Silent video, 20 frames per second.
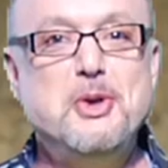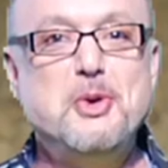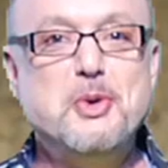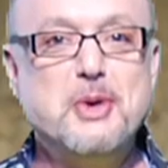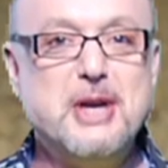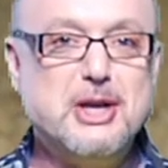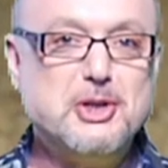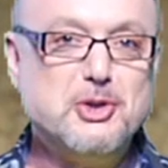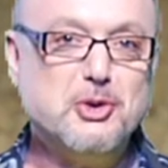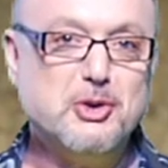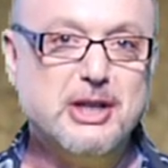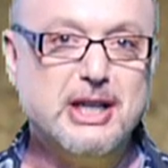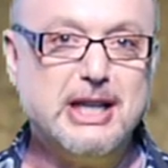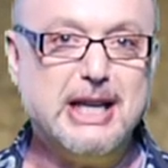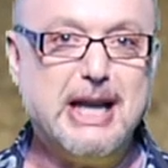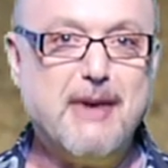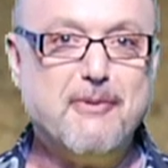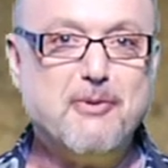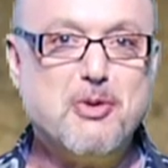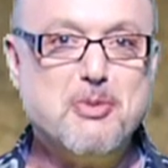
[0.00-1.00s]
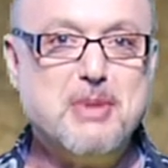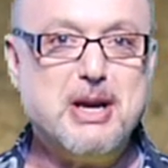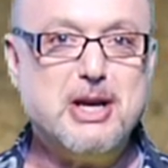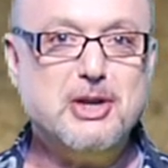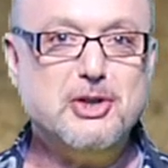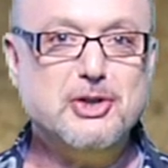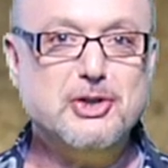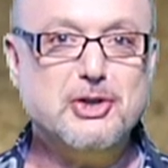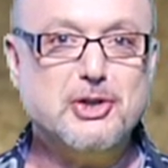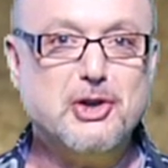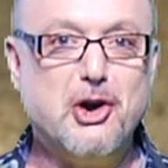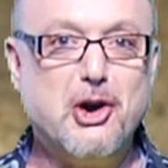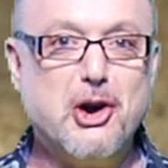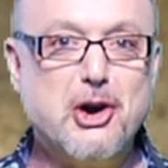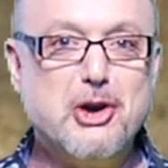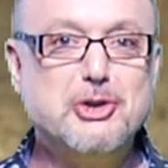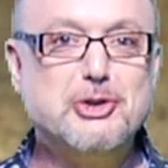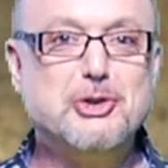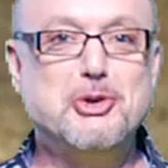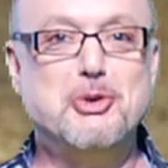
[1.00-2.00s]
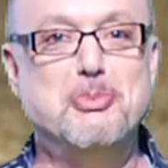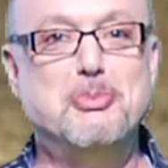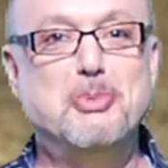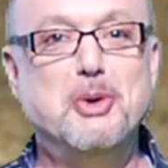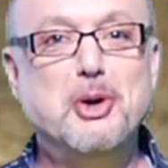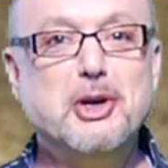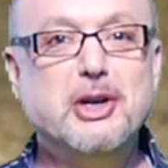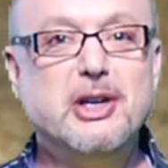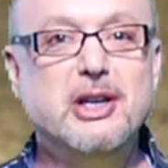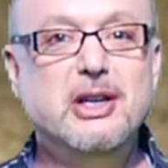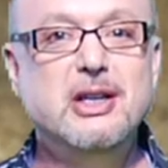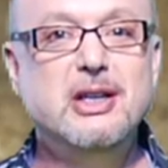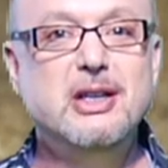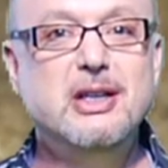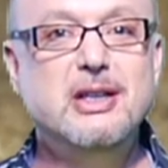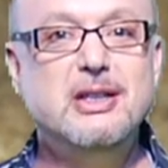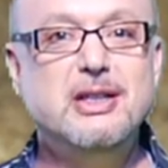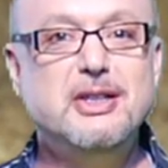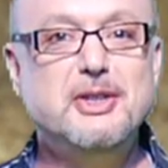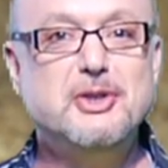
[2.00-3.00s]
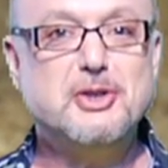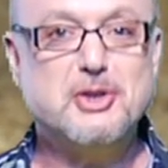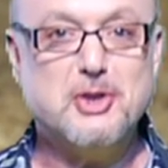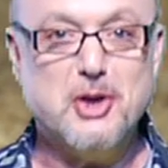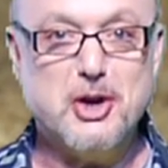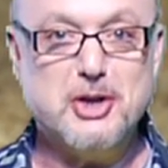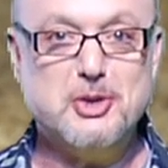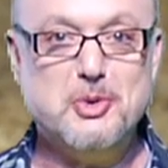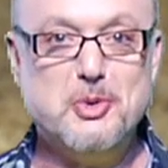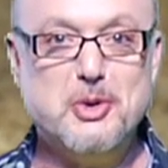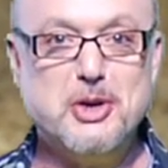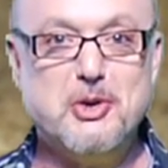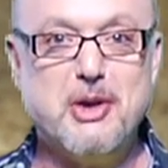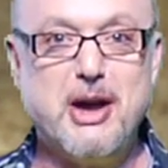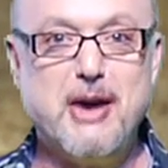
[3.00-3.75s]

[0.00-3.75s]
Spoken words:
You get your little affirmations cards or your book, and you start doing your